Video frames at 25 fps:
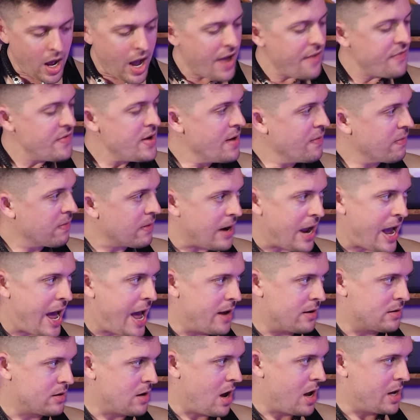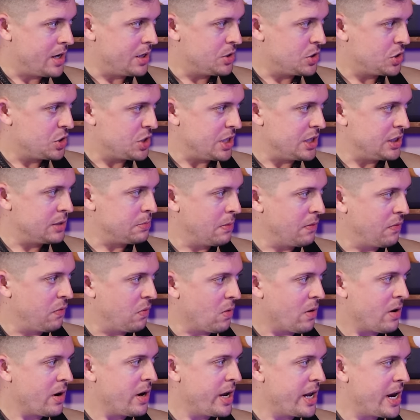I've never had cottage cheese
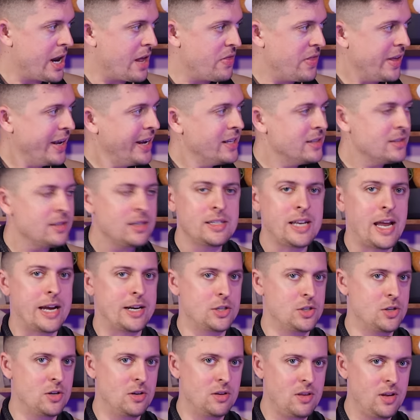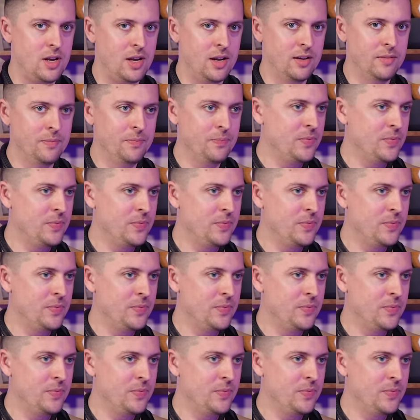before. And I think it's a texture thing.